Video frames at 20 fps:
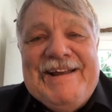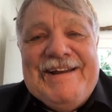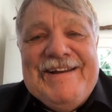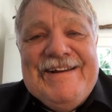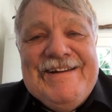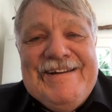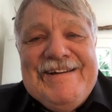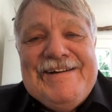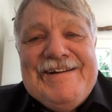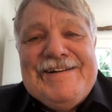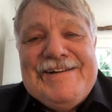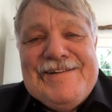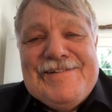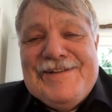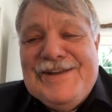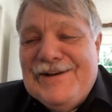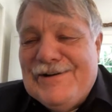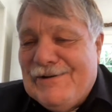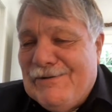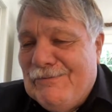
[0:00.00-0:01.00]
it.
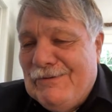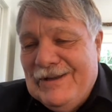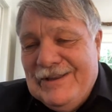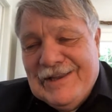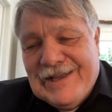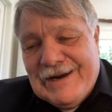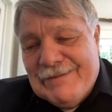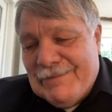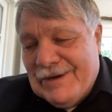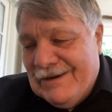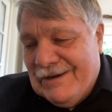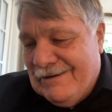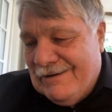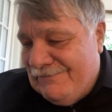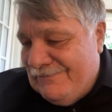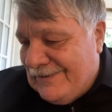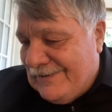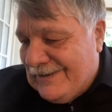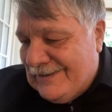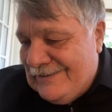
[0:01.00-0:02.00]
We let him
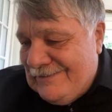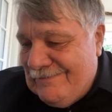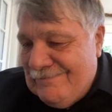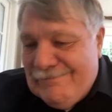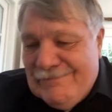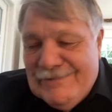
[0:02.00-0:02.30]
go. Fuck,